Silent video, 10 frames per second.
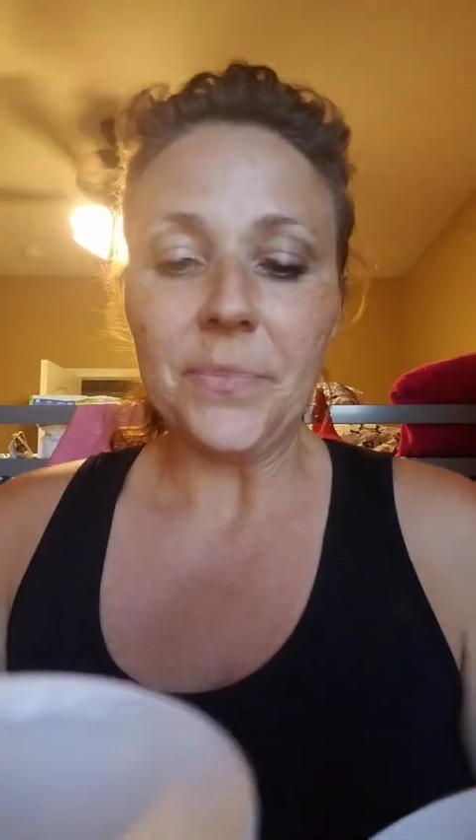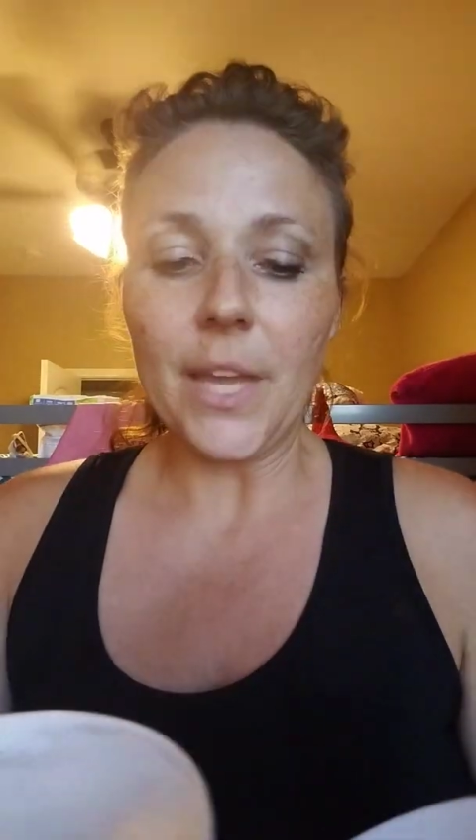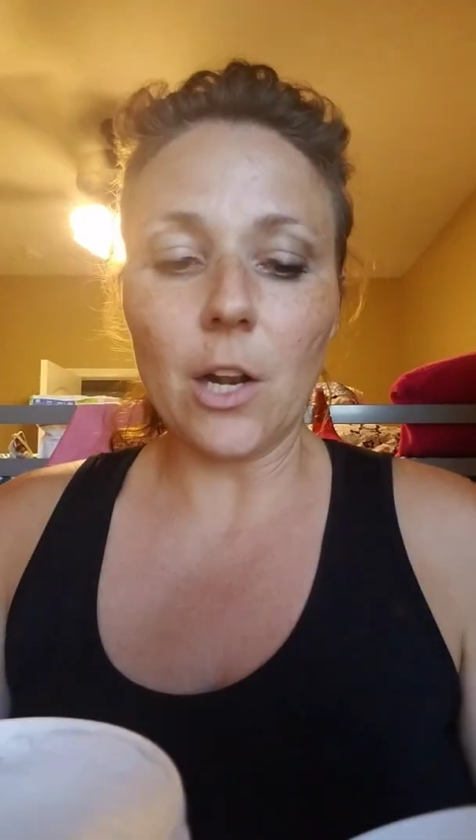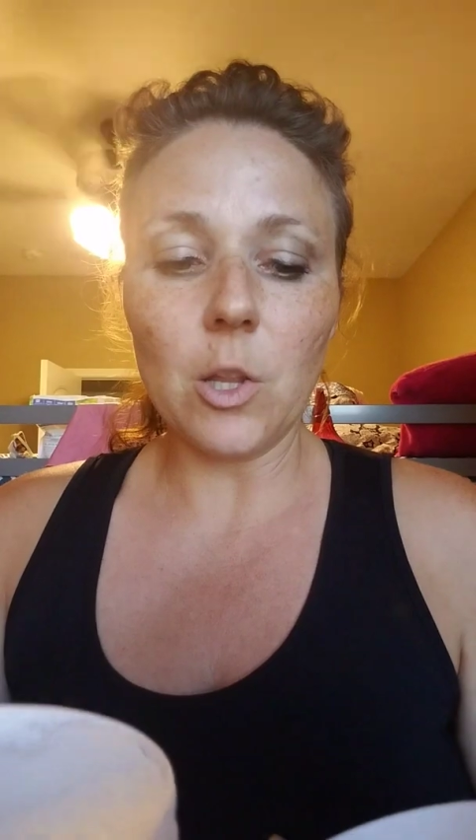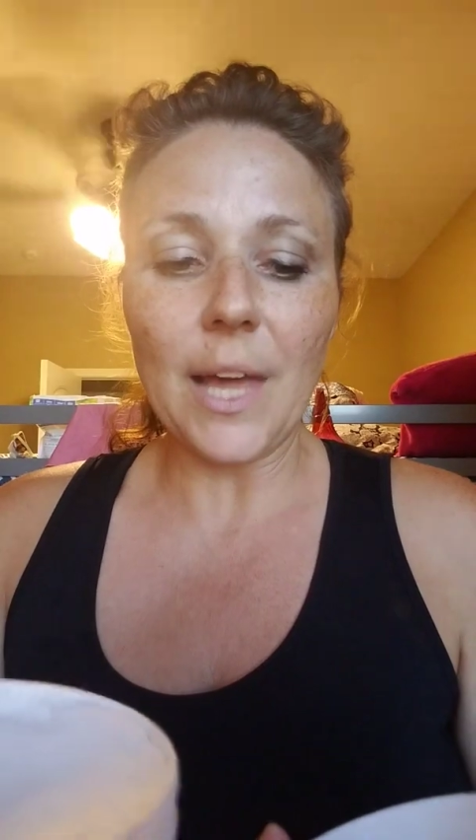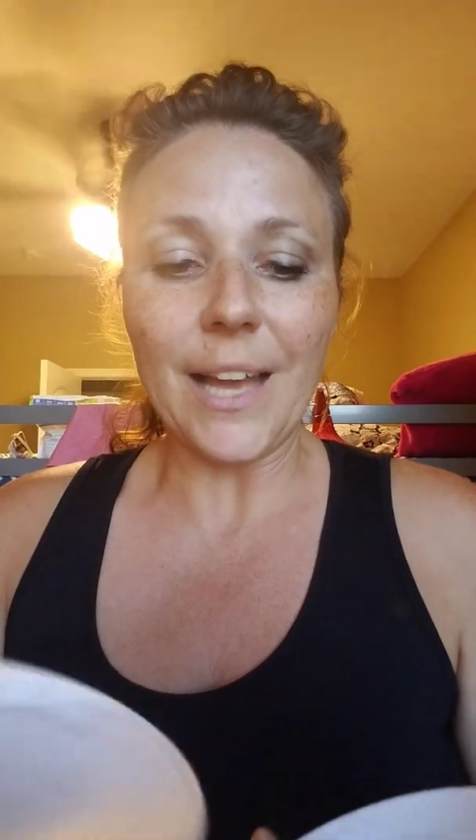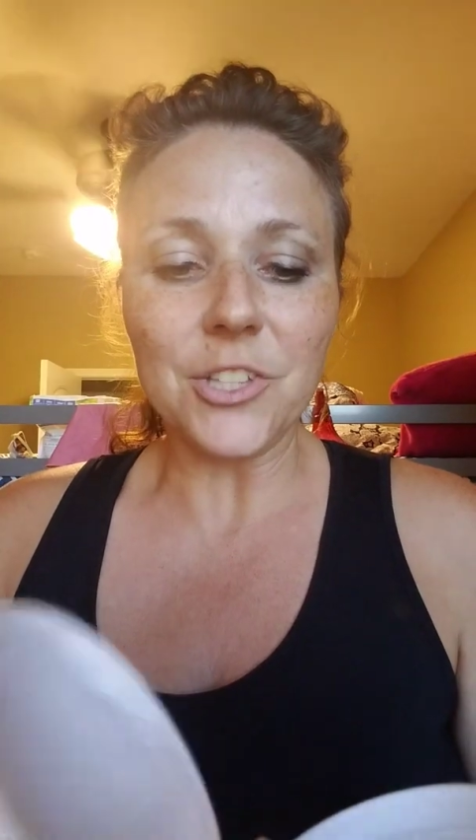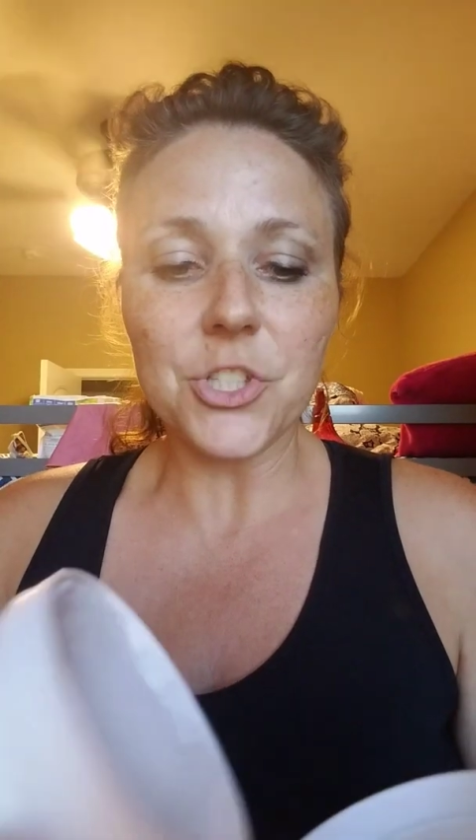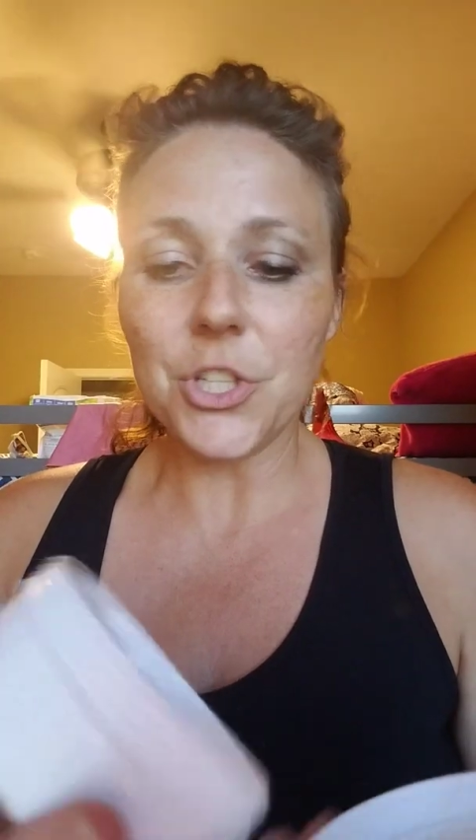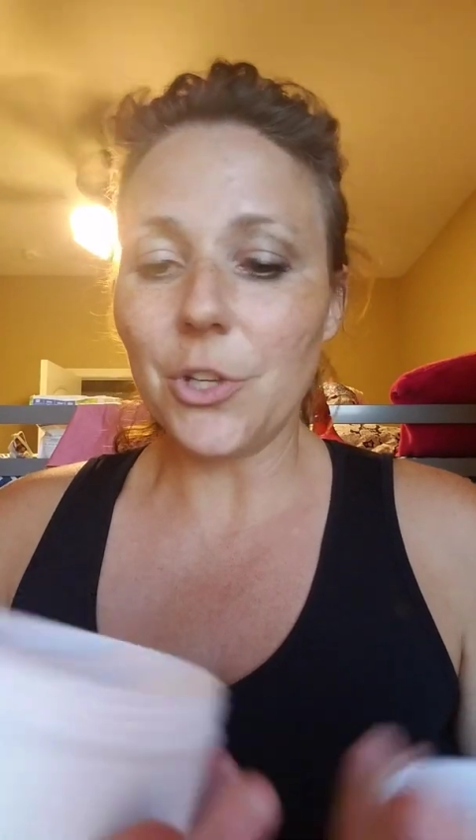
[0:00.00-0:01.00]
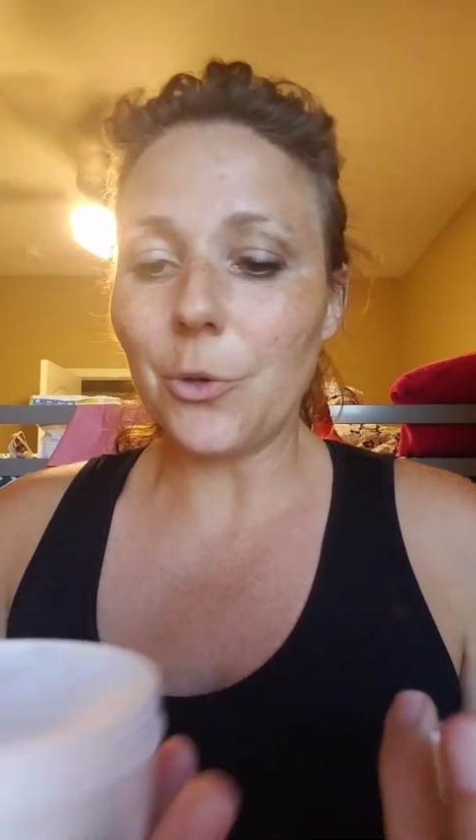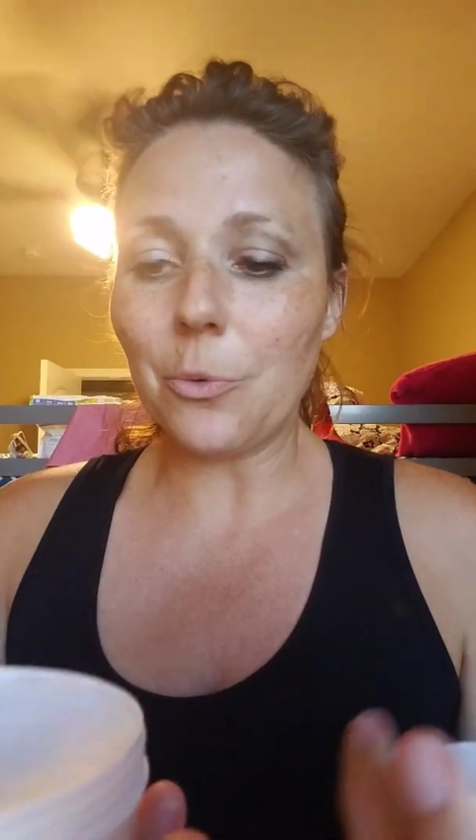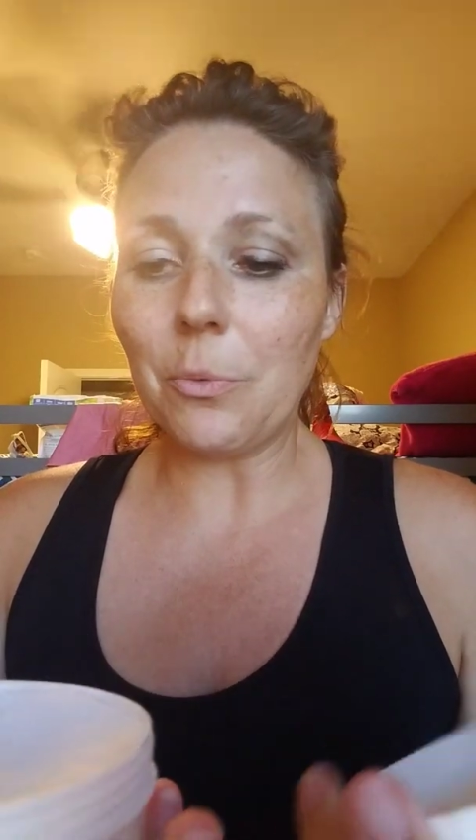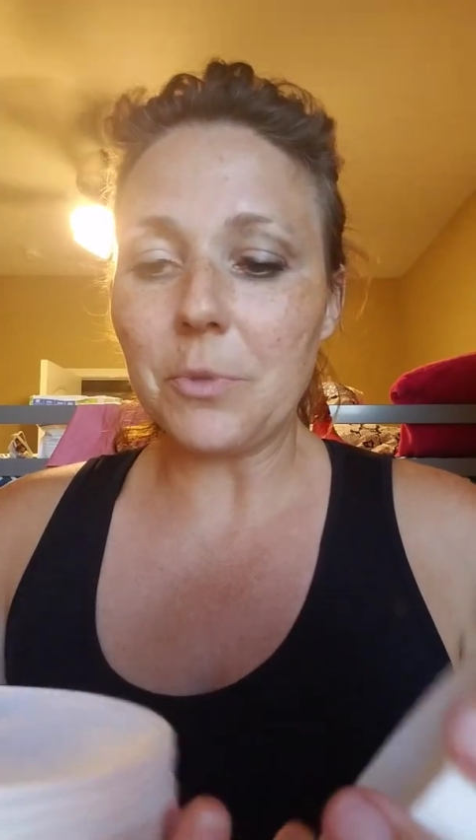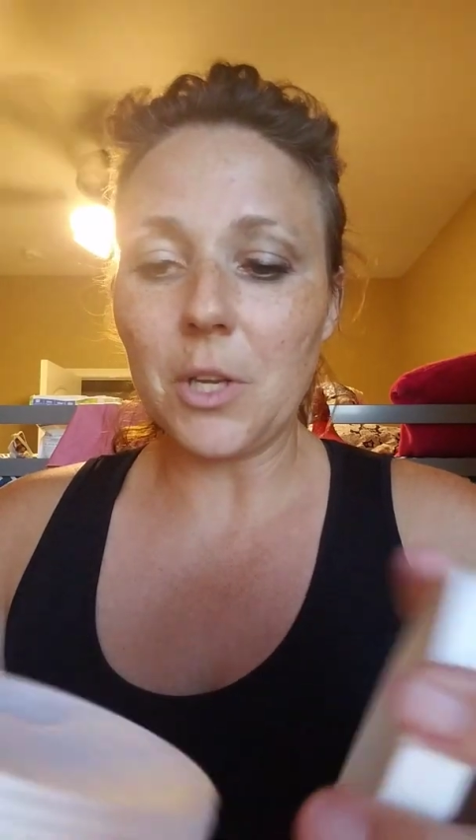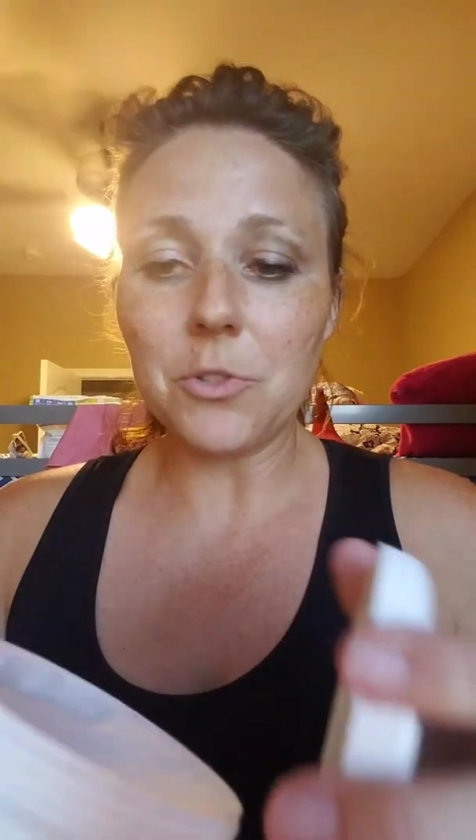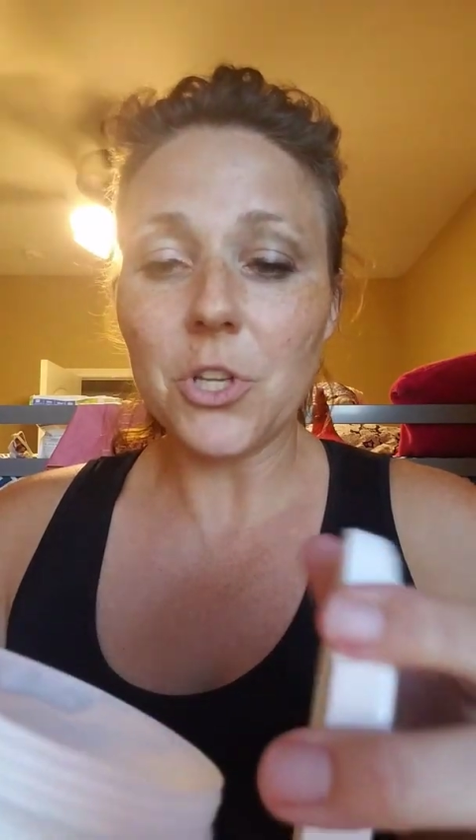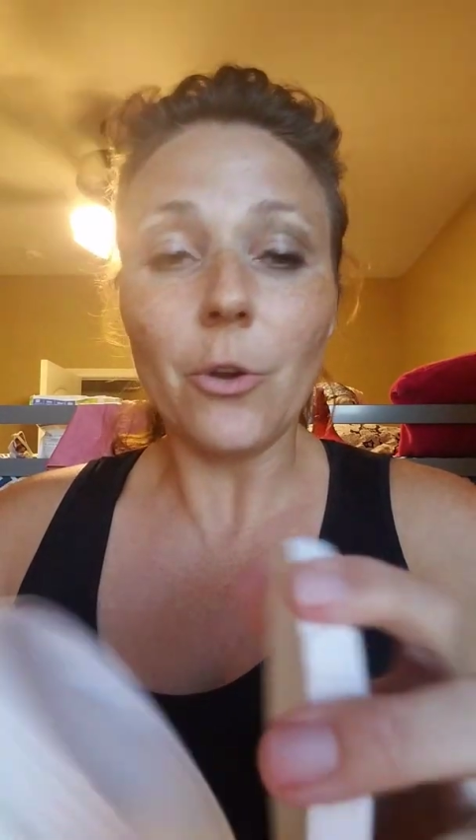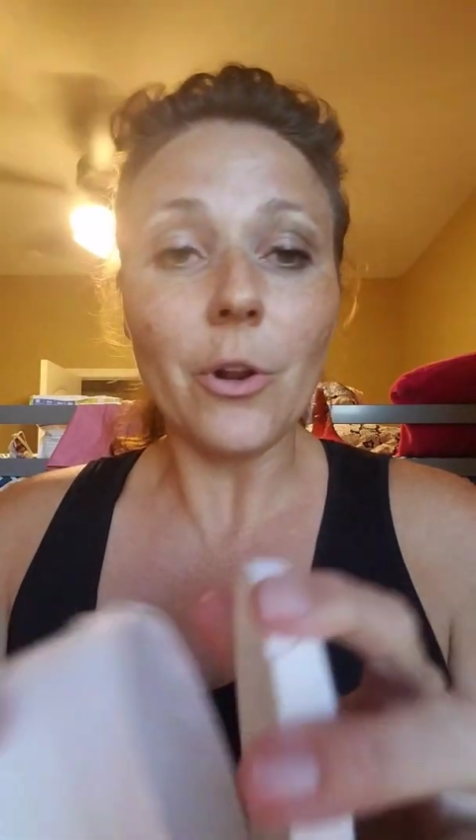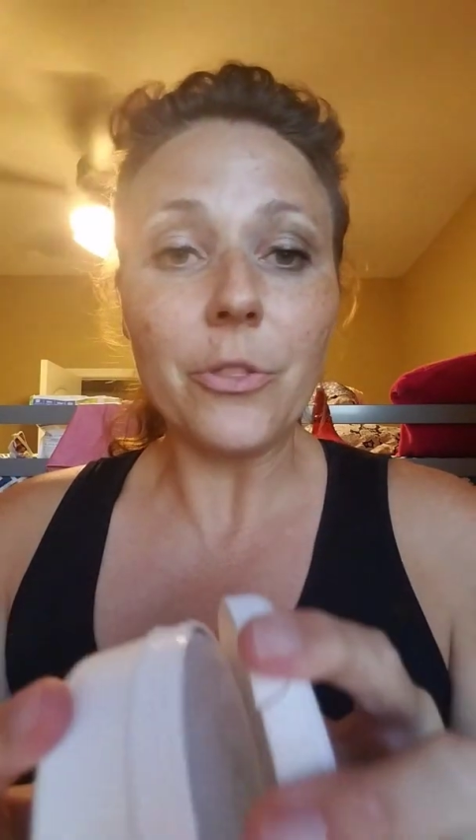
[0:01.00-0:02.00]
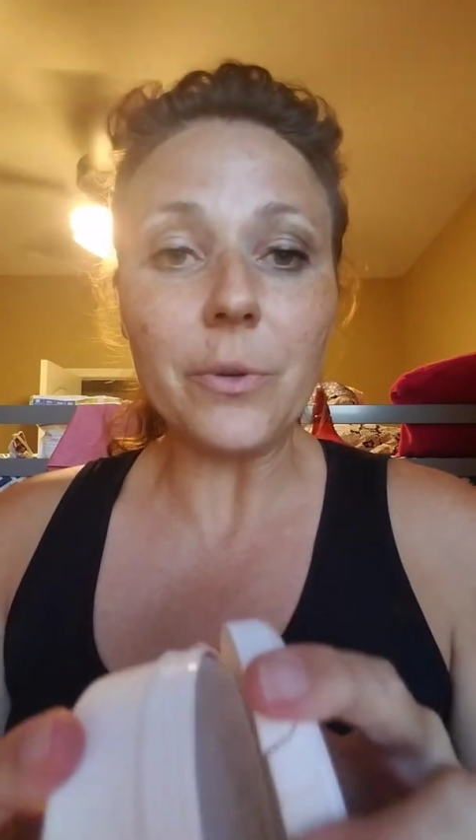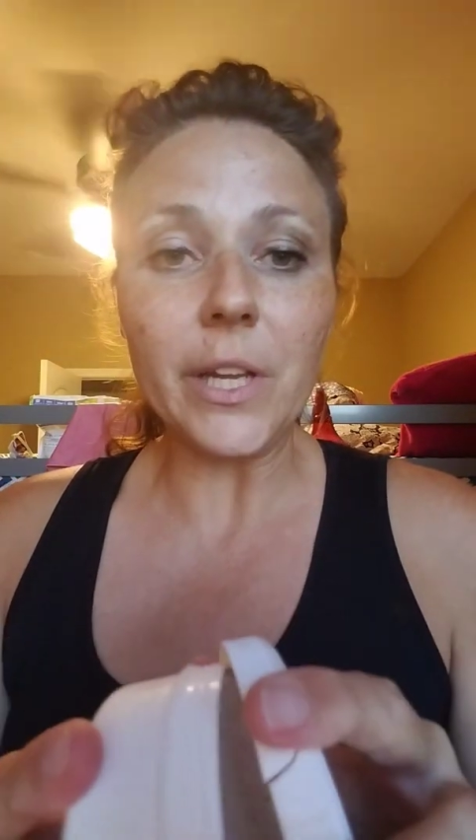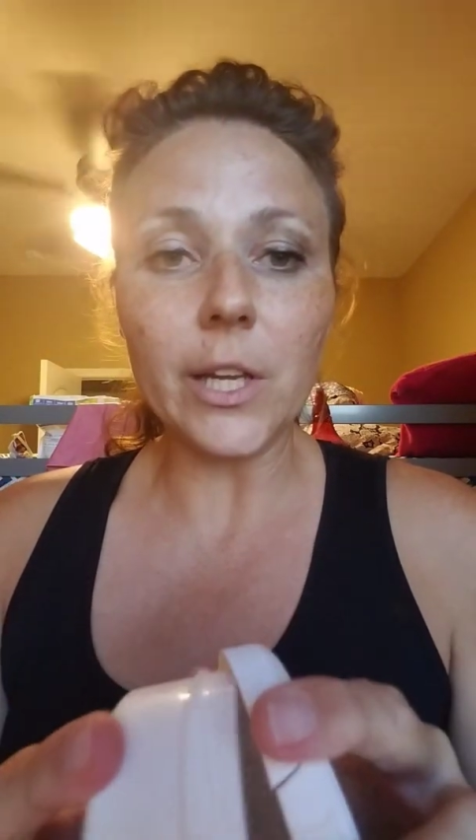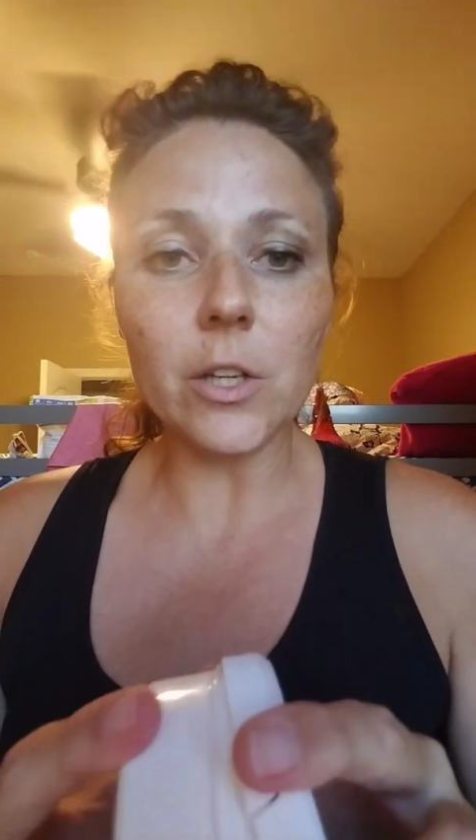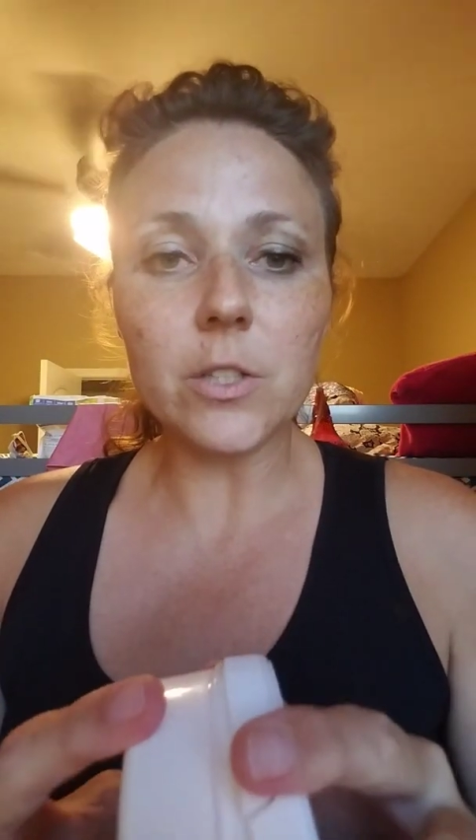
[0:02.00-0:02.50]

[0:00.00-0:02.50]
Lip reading: It'll last you, 2 to 3 years,